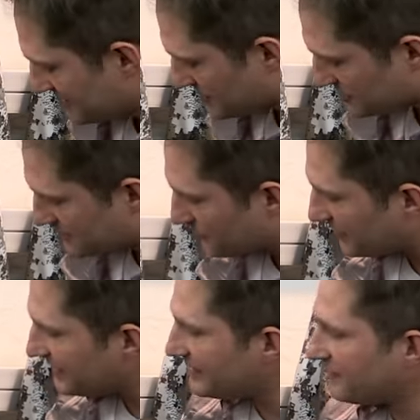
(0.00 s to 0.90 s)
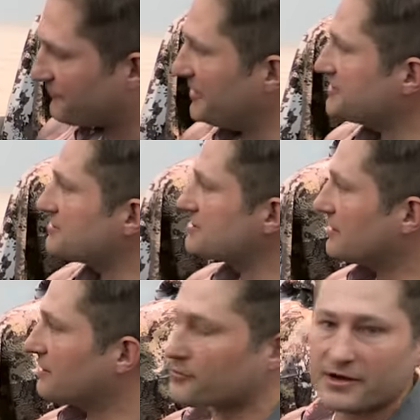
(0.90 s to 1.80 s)
So there's some really neat features
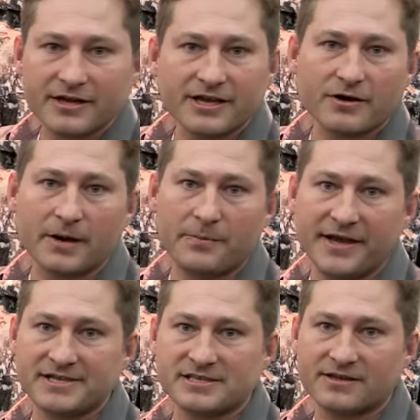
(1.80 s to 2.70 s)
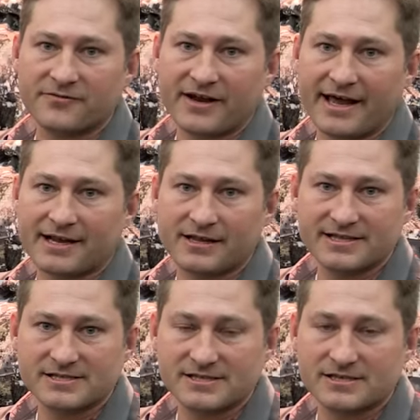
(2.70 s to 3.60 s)
and a really great piece in the Fanatic
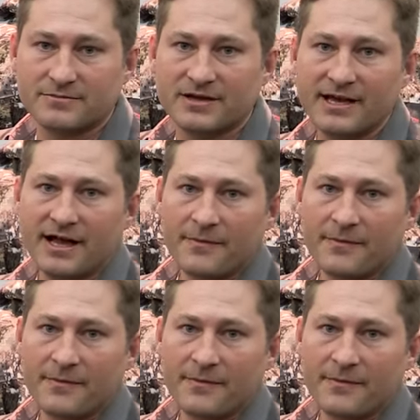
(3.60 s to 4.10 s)
Lite system.